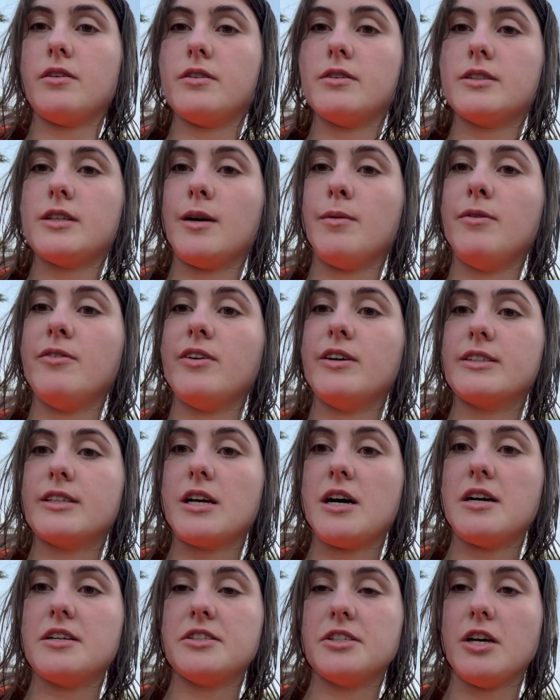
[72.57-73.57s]
some of us
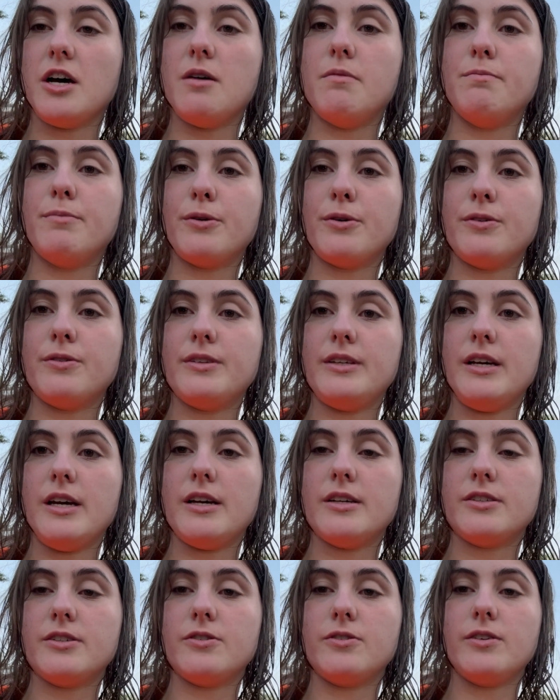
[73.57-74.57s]
got sunburned
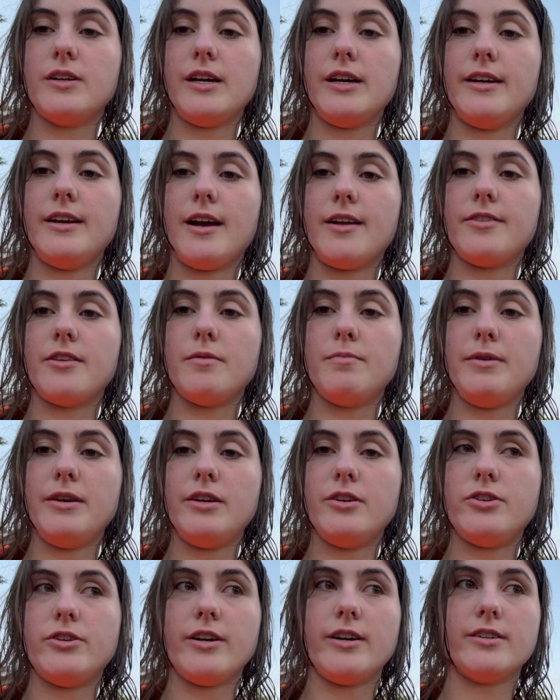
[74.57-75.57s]
yesterday at the
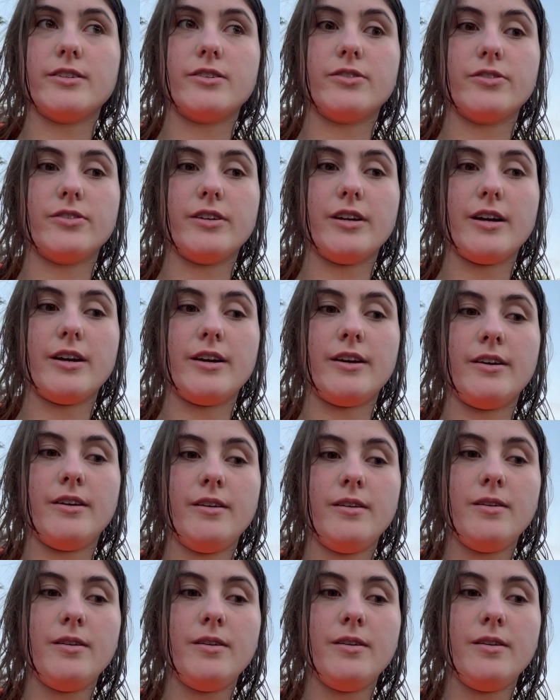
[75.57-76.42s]
beach yesterday,